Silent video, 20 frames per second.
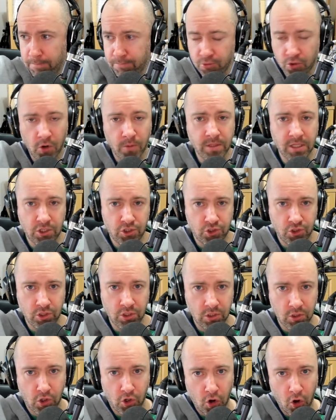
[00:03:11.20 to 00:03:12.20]
I probably
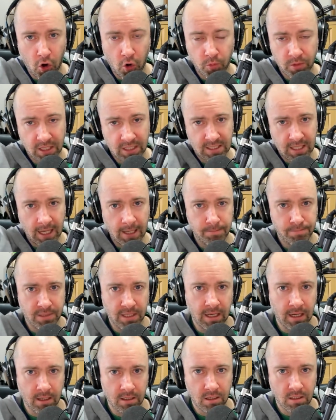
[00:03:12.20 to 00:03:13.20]
shouldn't call with a tight
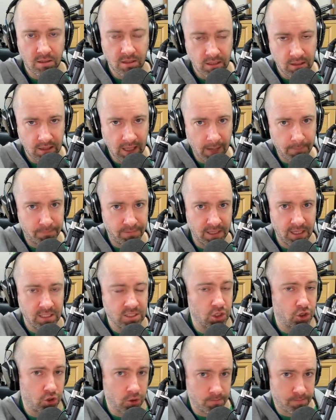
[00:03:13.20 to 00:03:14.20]
player. That
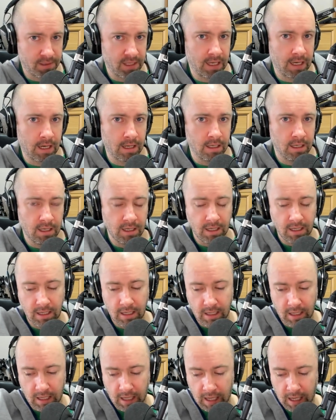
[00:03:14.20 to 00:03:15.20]
player's a good player.
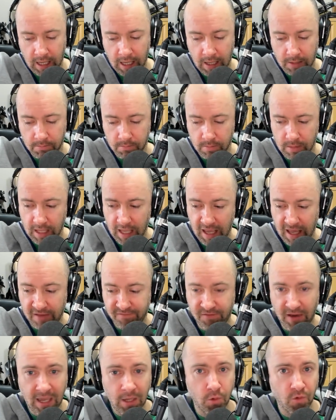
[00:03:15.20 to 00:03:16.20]
Um,
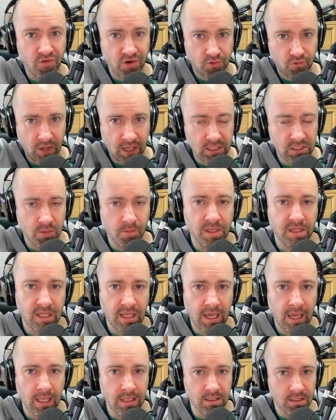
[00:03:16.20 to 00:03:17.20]
if I over-raise them at
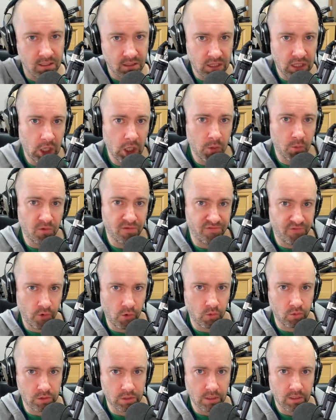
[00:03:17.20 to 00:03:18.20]
the end, they will
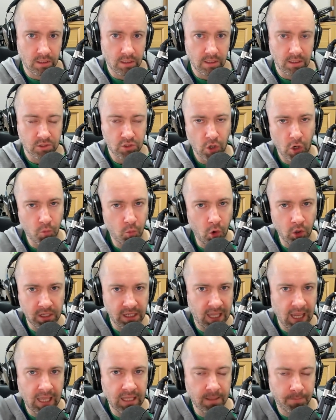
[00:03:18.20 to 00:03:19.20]
fold. So I
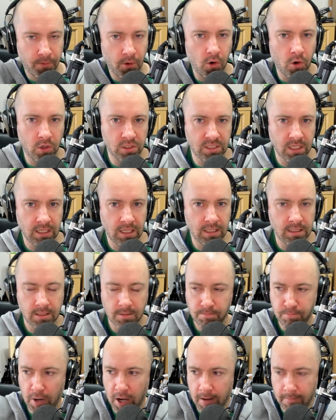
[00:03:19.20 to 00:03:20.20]
won't get the pot odds I
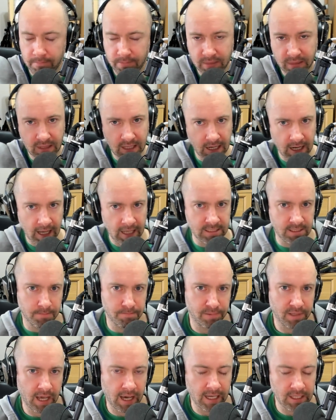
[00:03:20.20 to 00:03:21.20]
need. But there is
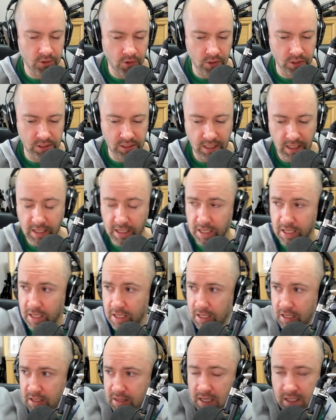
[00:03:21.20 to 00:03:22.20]
implied odds
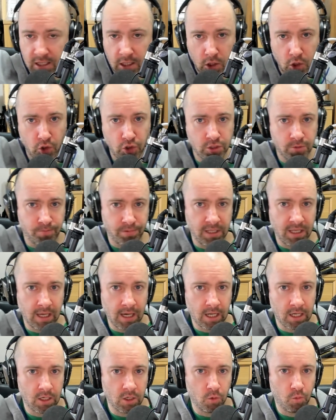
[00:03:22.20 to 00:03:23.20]
that the loose
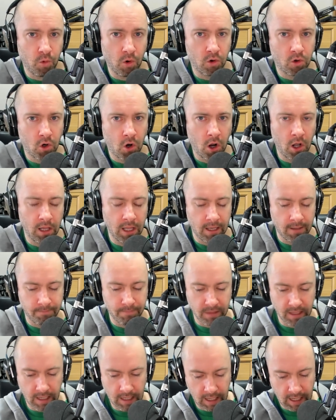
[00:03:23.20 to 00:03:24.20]
player will call it.
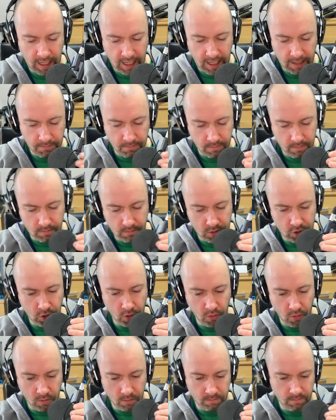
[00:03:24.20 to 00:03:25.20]
Um,
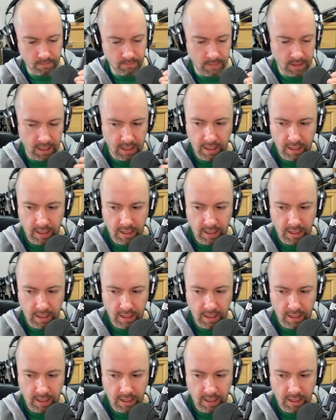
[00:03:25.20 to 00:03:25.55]
so